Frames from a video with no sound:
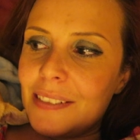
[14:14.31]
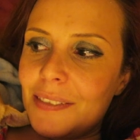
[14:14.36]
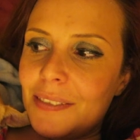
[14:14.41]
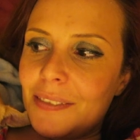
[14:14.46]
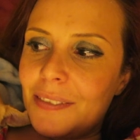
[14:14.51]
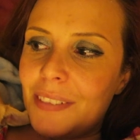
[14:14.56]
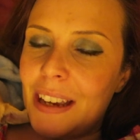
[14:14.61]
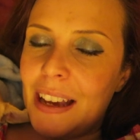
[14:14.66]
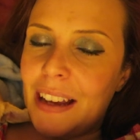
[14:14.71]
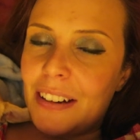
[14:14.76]

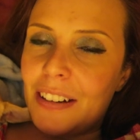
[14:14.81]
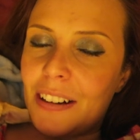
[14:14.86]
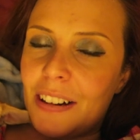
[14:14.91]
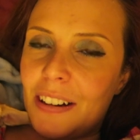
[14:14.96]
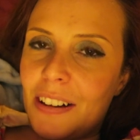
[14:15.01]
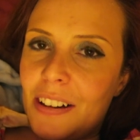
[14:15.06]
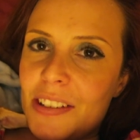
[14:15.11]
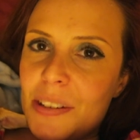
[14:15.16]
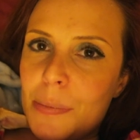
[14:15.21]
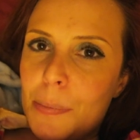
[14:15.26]
we had a
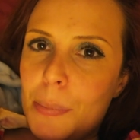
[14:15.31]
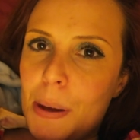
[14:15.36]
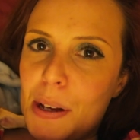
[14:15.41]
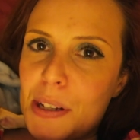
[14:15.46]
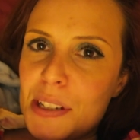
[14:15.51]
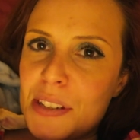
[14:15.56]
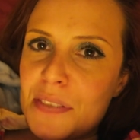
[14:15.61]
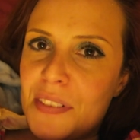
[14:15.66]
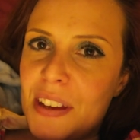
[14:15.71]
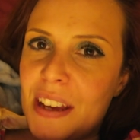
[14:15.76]
glass of
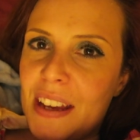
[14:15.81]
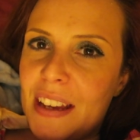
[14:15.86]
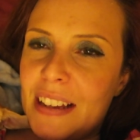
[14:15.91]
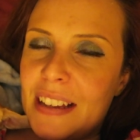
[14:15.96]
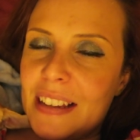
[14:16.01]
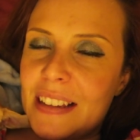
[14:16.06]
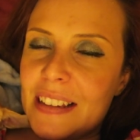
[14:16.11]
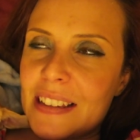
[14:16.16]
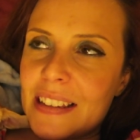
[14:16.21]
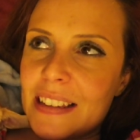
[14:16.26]
Bucks
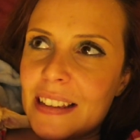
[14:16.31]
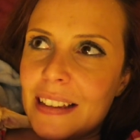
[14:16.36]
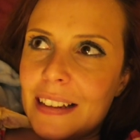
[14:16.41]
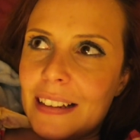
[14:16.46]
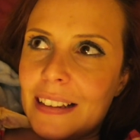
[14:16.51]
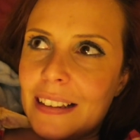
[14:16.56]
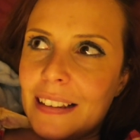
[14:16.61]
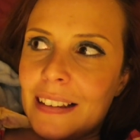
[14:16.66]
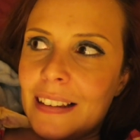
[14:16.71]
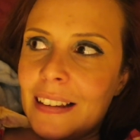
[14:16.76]
Fizz,
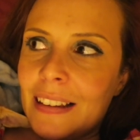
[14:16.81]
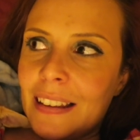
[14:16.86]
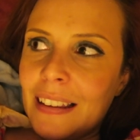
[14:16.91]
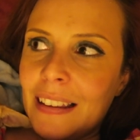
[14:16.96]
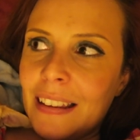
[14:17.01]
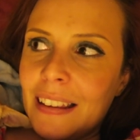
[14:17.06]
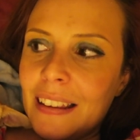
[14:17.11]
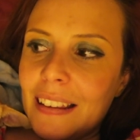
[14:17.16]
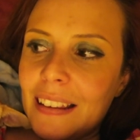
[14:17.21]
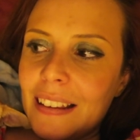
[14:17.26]
and
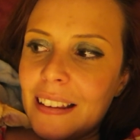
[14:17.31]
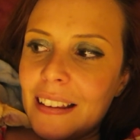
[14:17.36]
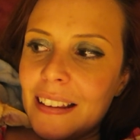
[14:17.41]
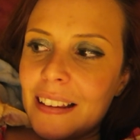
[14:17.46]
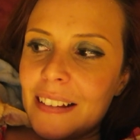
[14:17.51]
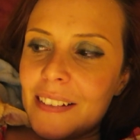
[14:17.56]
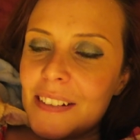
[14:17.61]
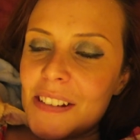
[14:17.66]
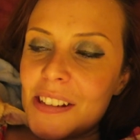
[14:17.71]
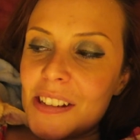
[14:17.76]

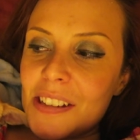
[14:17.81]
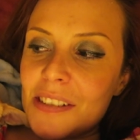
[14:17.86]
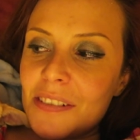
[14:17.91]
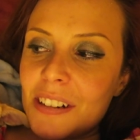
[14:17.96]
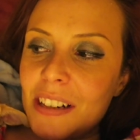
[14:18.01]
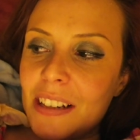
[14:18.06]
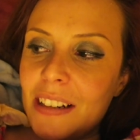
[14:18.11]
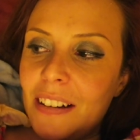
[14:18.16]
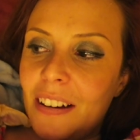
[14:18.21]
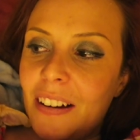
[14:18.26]
it was just
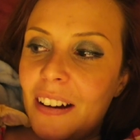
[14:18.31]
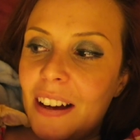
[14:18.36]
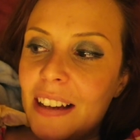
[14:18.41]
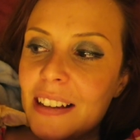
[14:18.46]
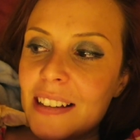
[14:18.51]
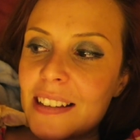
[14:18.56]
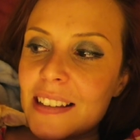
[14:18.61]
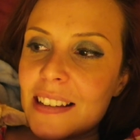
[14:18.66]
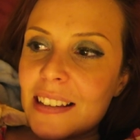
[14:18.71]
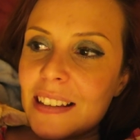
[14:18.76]
really
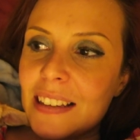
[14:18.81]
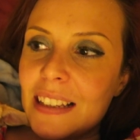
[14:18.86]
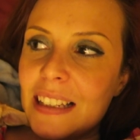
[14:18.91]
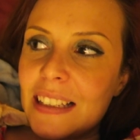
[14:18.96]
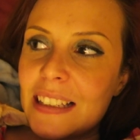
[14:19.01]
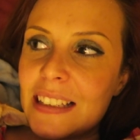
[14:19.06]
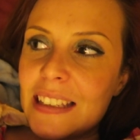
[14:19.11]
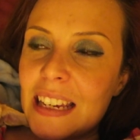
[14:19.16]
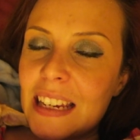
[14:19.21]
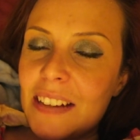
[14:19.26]
nice.
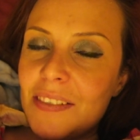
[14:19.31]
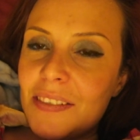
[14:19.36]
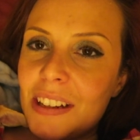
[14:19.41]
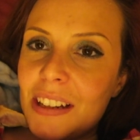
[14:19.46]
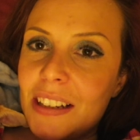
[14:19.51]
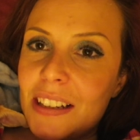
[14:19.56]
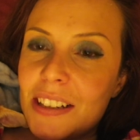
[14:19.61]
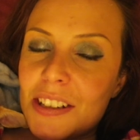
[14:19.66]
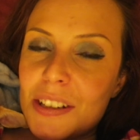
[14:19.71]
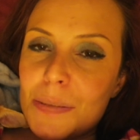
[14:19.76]
And this
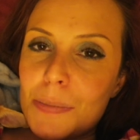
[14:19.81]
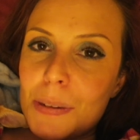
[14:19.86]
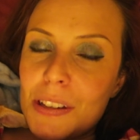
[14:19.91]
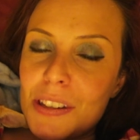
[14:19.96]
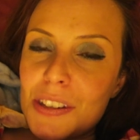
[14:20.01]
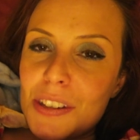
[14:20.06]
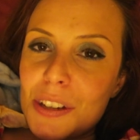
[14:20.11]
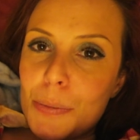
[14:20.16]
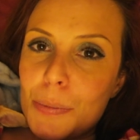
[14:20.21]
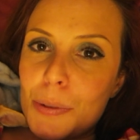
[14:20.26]
evening has just been
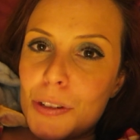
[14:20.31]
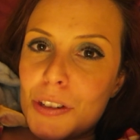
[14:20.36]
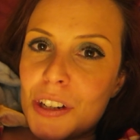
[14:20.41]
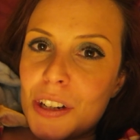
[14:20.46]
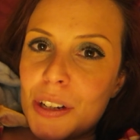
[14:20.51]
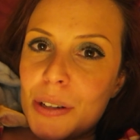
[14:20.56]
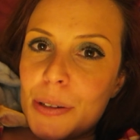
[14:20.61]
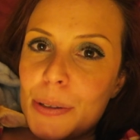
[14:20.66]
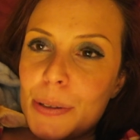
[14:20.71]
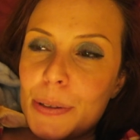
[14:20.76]
super
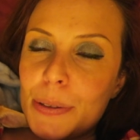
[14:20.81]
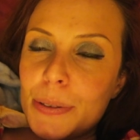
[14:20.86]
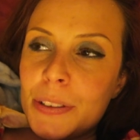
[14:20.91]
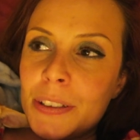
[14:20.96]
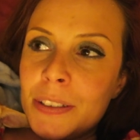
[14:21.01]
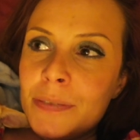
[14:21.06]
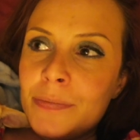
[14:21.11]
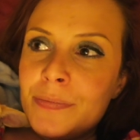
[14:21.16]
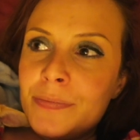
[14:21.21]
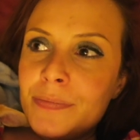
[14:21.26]

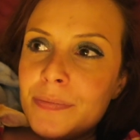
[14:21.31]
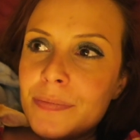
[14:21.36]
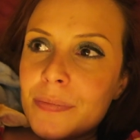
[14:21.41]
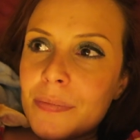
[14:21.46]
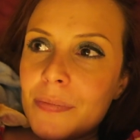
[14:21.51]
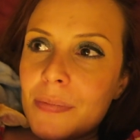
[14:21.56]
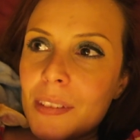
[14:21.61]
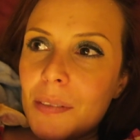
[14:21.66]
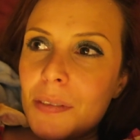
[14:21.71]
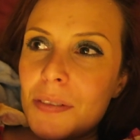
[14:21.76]
chilled.
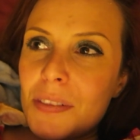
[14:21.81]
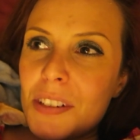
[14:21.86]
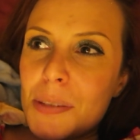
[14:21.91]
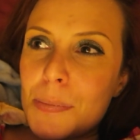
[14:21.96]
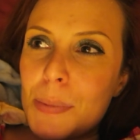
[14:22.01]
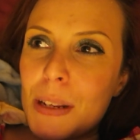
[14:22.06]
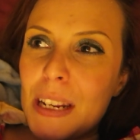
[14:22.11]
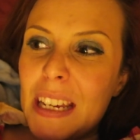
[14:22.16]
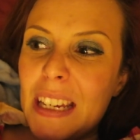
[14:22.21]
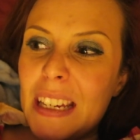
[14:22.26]
We've
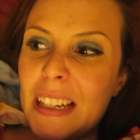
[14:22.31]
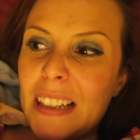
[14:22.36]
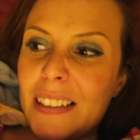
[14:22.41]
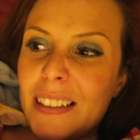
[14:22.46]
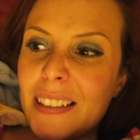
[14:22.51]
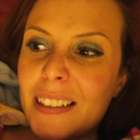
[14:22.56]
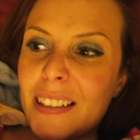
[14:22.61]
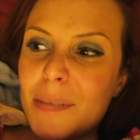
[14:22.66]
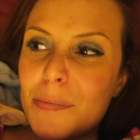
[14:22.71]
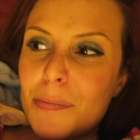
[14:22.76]
just been
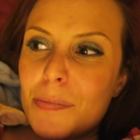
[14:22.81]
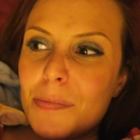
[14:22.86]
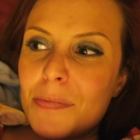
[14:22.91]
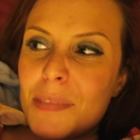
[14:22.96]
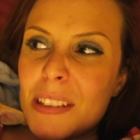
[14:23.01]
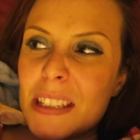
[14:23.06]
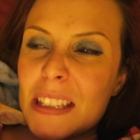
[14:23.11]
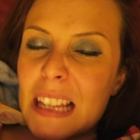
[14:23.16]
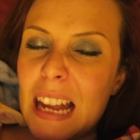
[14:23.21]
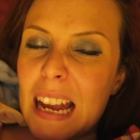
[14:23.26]
eating
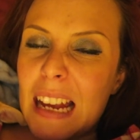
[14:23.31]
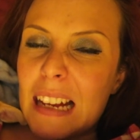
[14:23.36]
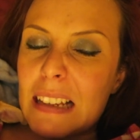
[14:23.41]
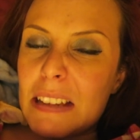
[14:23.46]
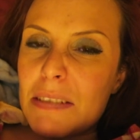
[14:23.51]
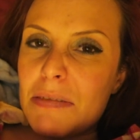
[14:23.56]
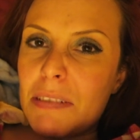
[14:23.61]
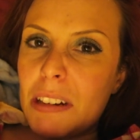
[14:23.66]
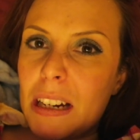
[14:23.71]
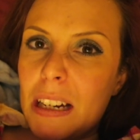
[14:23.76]

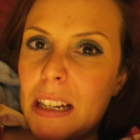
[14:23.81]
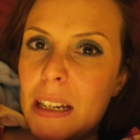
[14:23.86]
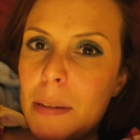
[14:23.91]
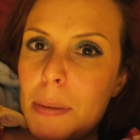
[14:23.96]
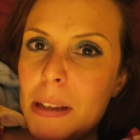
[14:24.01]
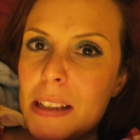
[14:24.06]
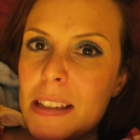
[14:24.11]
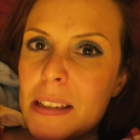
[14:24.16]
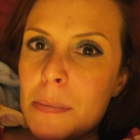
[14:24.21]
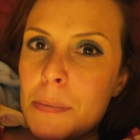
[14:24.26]
snacks, really,
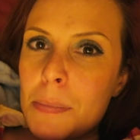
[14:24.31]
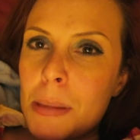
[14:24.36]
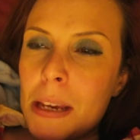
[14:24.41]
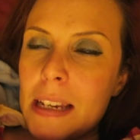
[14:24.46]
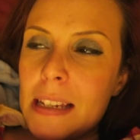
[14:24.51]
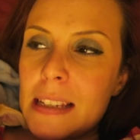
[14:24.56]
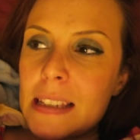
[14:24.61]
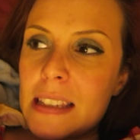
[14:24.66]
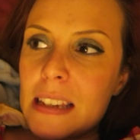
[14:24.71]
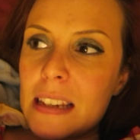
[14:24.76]
bits and
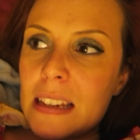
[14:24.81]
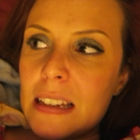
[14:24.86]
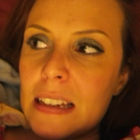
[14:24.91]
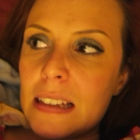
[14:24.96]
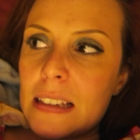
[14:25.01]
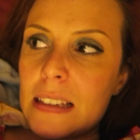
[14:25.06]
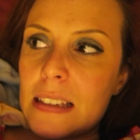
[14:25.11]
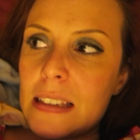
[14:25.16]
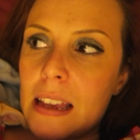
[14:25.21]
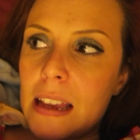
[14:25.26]

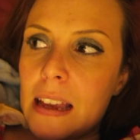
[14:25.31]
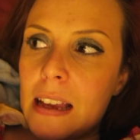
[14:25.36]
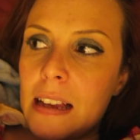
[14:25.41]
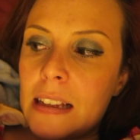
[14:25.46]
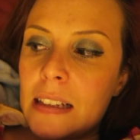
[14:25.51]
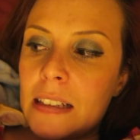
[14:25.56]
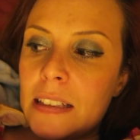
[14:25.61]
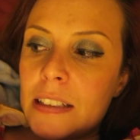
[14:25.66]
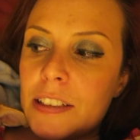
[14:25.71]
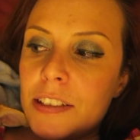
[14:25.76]
pieces,
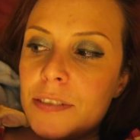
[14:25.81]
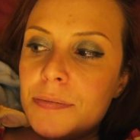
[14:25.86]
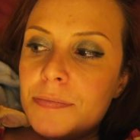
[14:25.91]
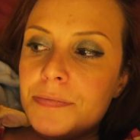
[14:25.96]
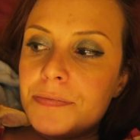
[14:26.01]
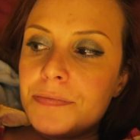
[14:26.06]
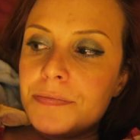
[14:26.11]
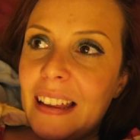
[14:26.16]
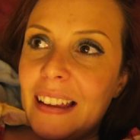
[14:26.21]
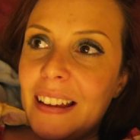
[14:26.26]
and
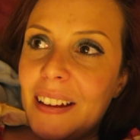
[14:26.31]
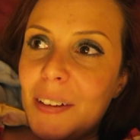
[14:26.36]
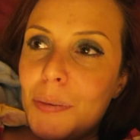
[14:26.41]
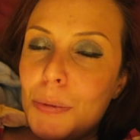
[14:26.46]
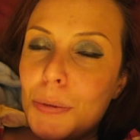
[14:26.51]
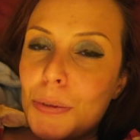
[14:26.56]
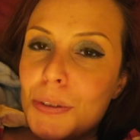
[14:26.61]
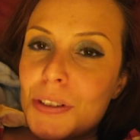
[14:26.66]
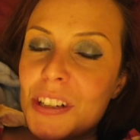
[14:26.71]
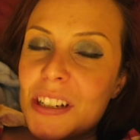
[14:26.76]

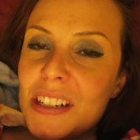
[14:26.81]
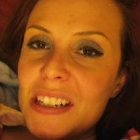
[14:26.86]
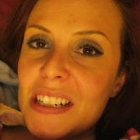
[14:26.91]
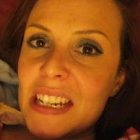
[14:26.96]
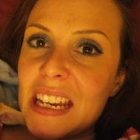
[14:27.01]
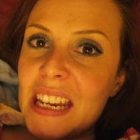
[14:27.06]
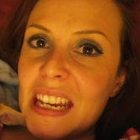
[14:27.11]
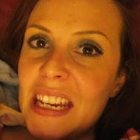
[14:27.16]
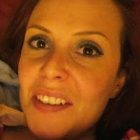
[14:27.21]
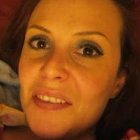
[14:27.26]
watching
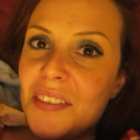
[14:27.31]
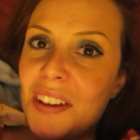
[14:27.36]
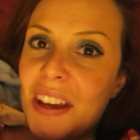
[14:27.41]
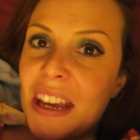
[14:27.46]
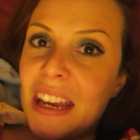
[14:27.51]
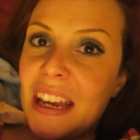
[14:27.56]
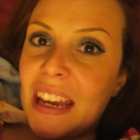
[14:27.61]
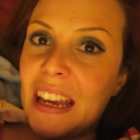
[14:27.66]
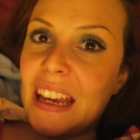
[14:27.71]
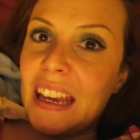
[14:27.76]

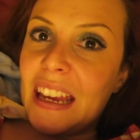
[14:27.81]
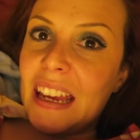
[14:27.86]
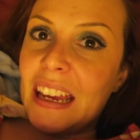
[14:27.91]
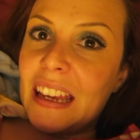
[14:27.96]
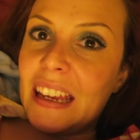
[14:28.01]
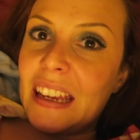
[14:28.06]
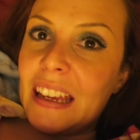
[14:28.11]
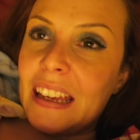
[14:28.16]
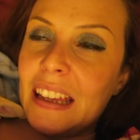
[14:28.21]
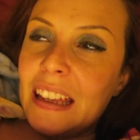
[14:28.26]

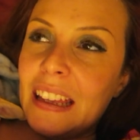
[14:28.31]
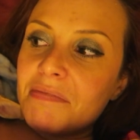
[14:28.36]
TV.